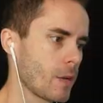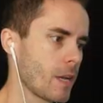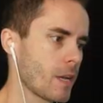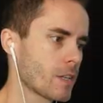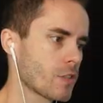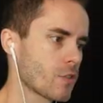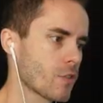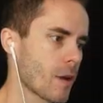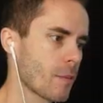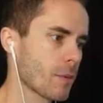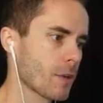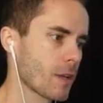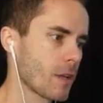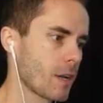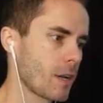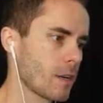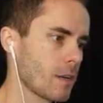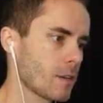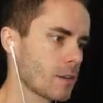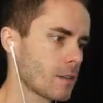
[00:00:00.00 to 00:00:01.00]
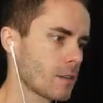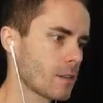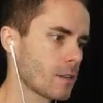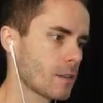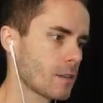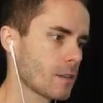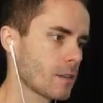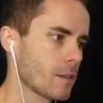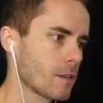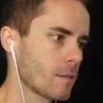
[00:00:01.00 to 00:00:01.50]
we hit a trampoline. I'm
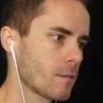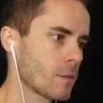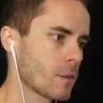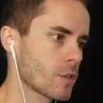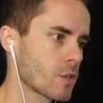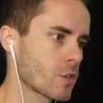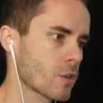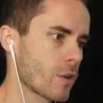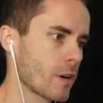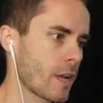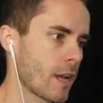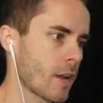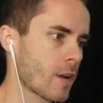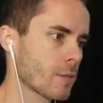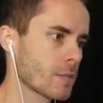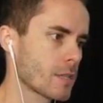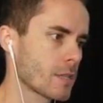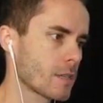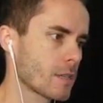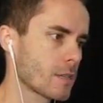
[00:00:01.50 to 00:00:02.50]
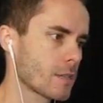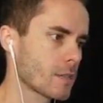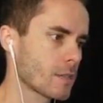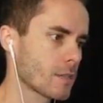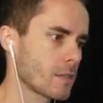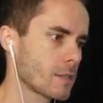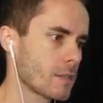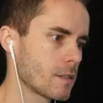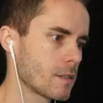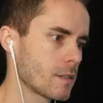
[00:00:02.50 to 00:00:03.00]
not sure it helped.
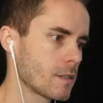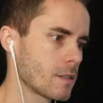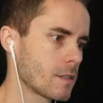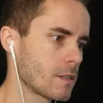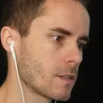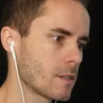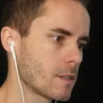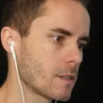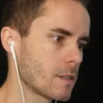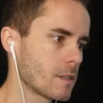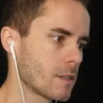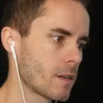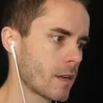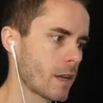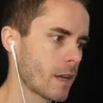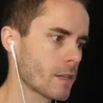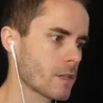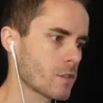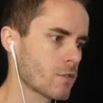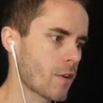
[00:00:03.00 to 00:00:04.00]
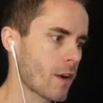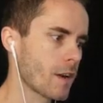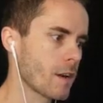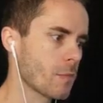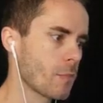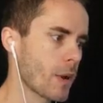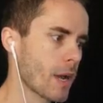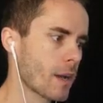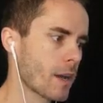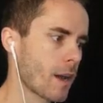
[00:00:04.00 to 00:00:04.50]
Okay, straighten
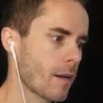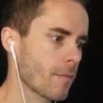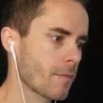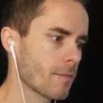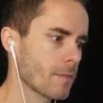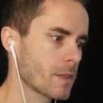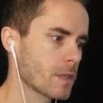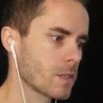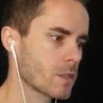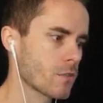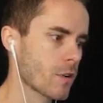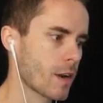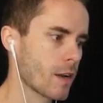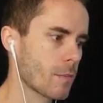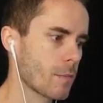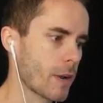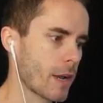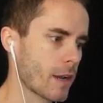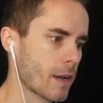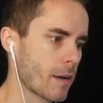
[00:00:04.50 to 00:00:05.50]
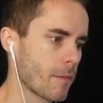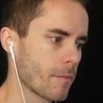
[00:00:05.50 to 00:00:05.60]
it back up. Straighten it back